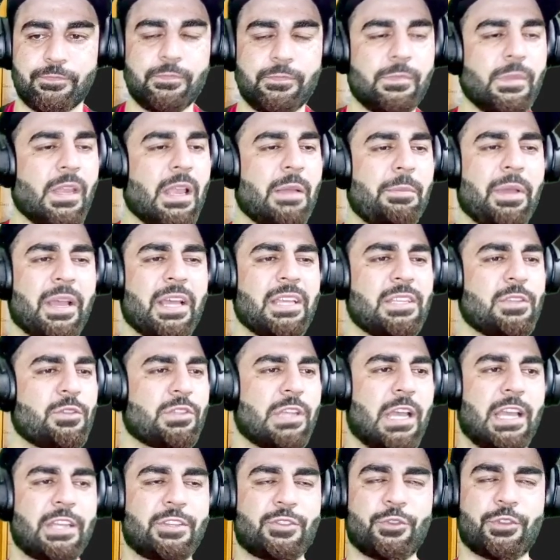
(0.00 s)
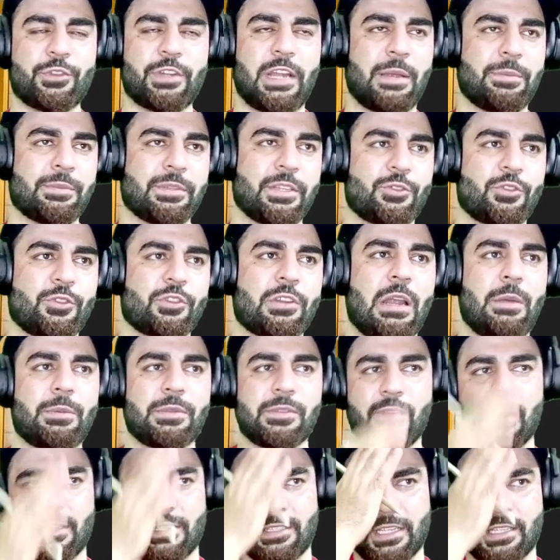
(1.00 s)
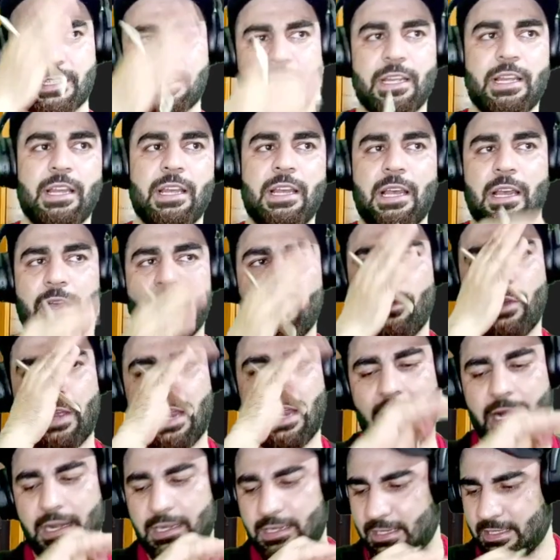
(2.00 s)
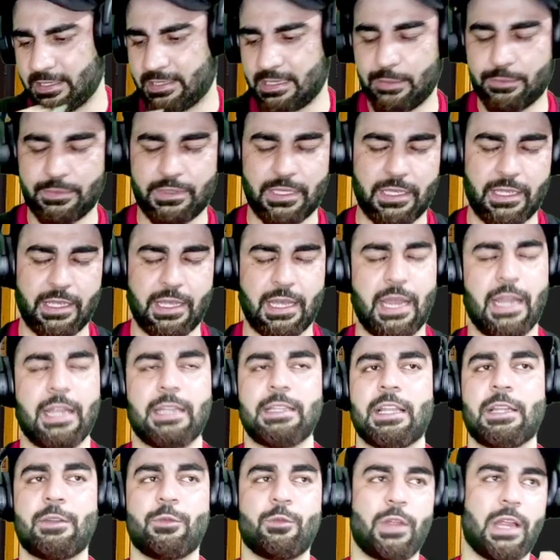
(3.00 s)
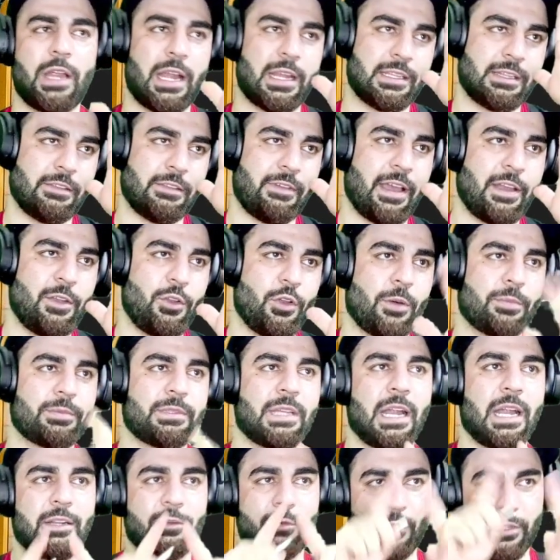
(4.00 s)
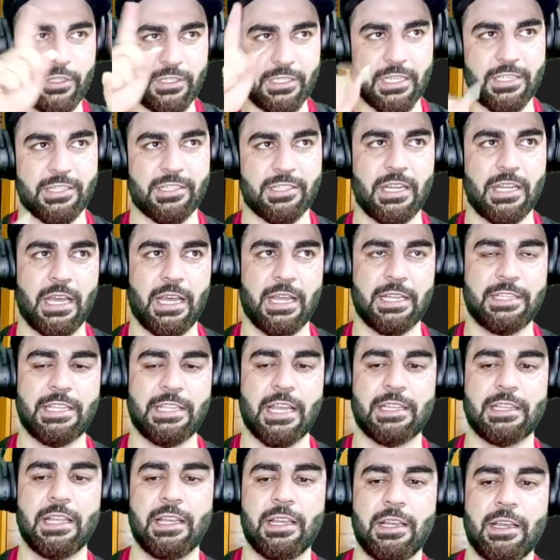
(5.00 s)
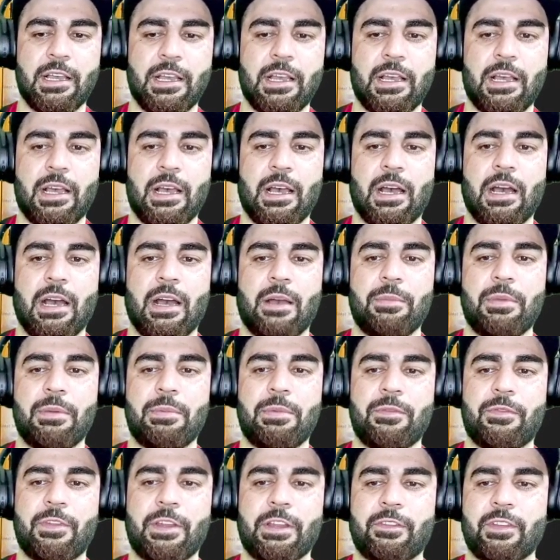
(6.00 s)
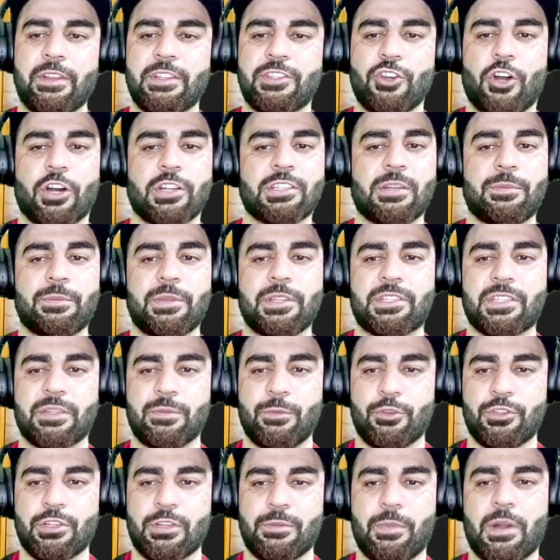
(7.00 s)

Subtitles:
Because you saw histograms were just, we had something and then we had the value of that, we just check the maybe frequency or some distribution.